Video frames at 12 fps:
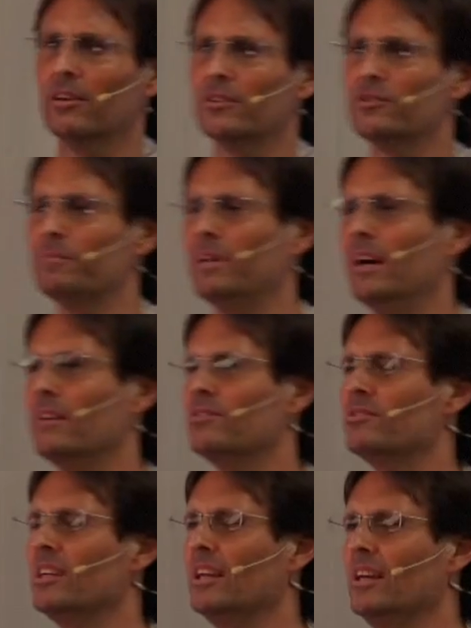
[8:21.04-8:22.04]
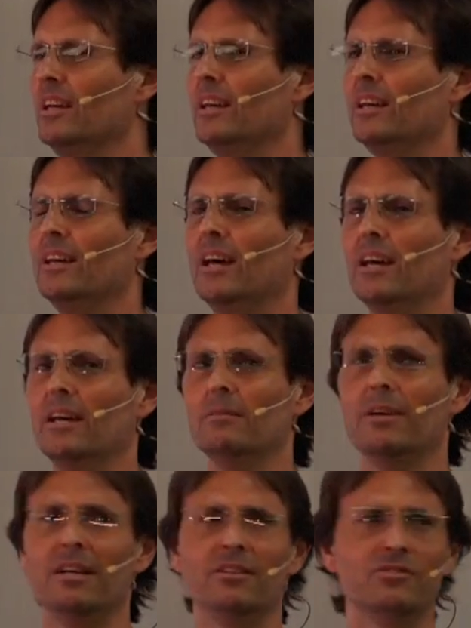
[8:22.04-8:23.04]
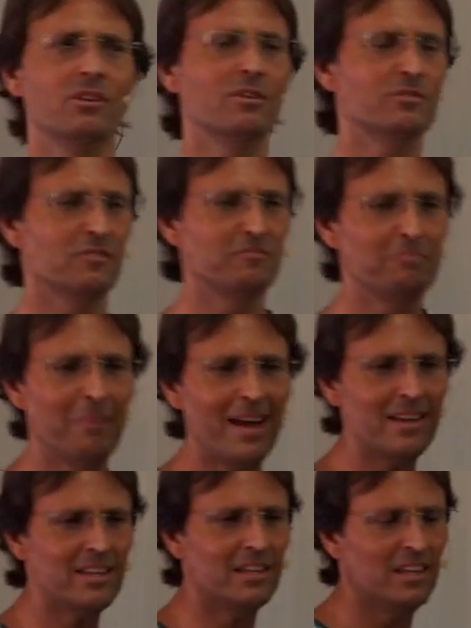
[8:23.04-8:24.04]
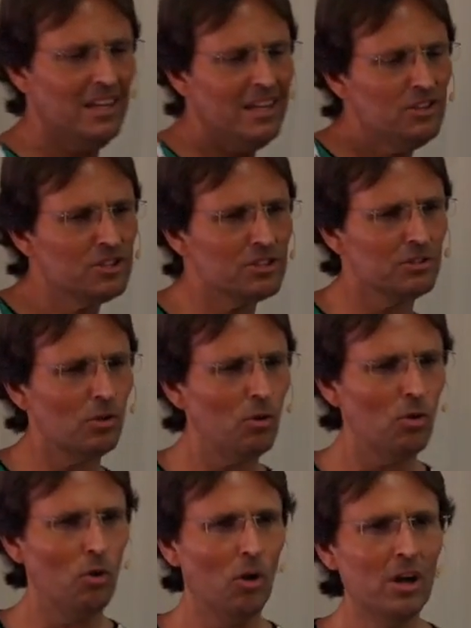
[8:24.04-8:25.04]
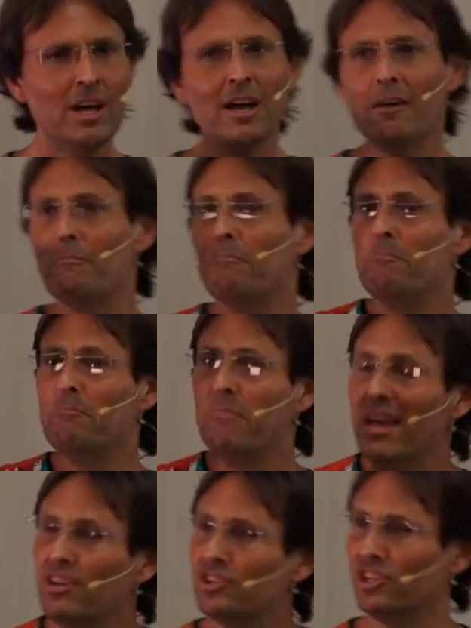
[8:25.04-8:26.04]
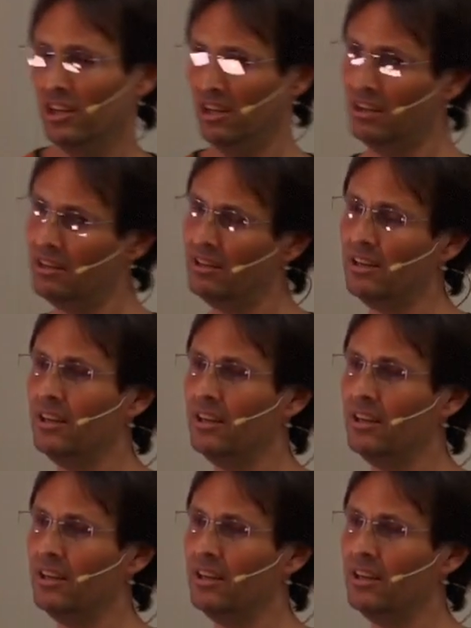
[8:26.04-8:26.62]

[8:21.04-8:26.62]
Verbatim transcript: God has placed uh, in terms of making each law measure